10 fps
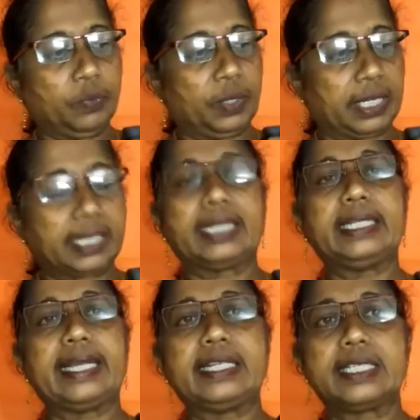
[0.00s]
will
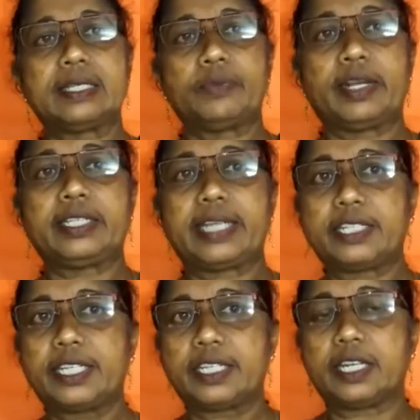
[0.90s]
condense when it
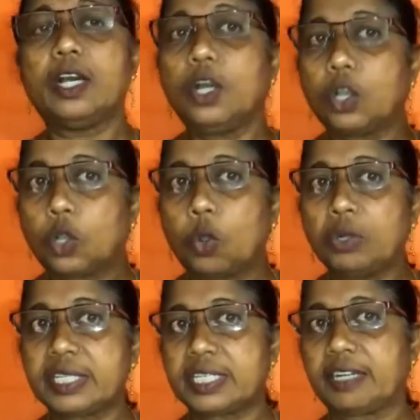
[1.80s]
touches the
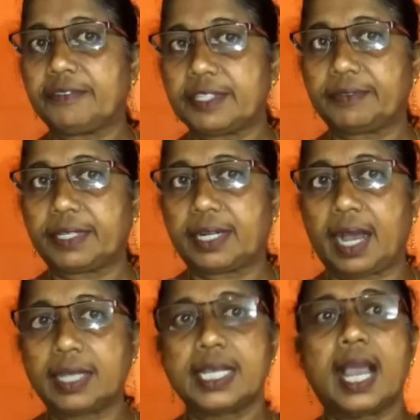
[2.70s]
cold surface of the
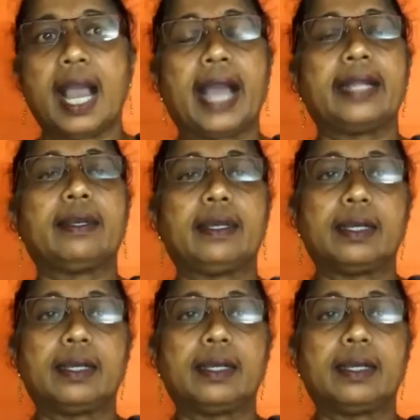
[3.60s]
glass and